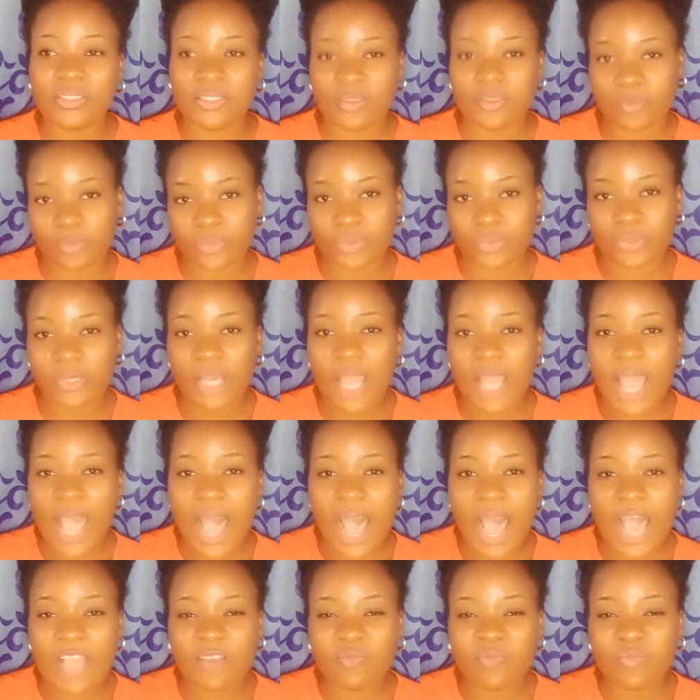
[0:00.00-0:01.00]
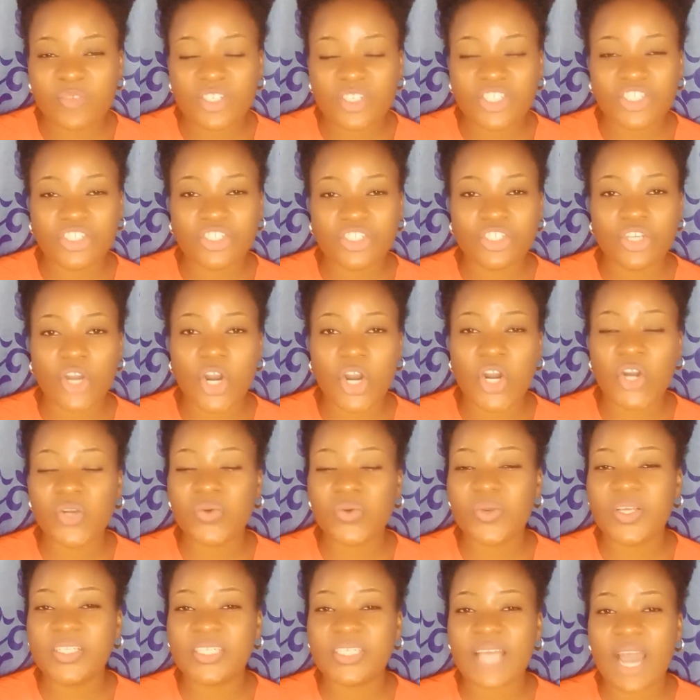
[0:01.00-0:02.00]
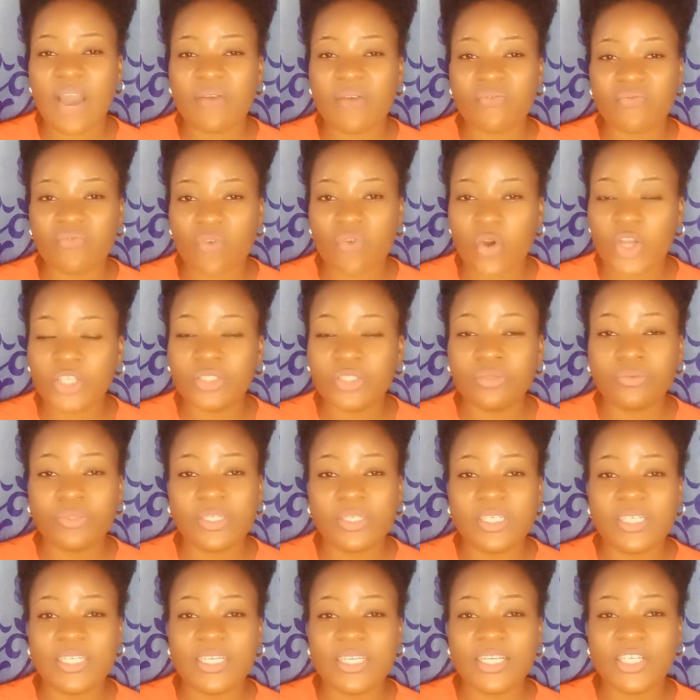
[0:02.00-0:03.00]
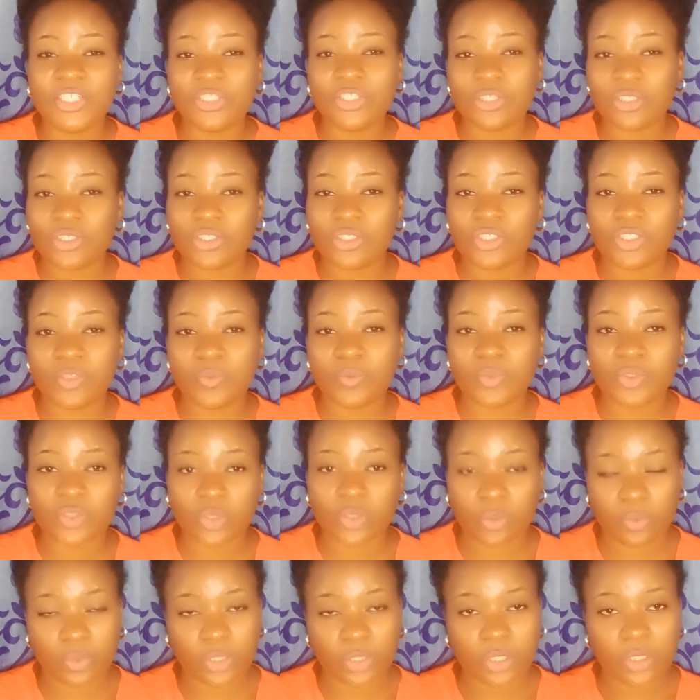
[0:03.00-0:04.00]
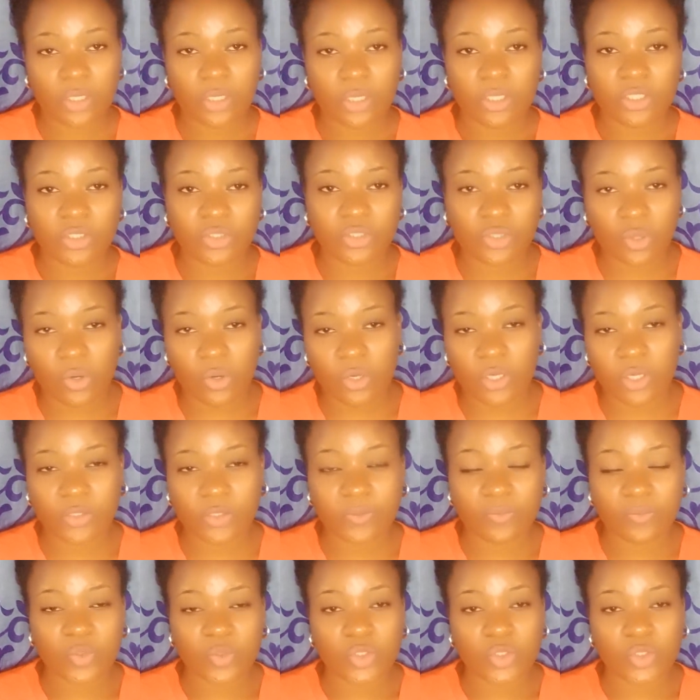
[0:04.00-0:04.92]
deep. I mean, she always avoids relationship talk.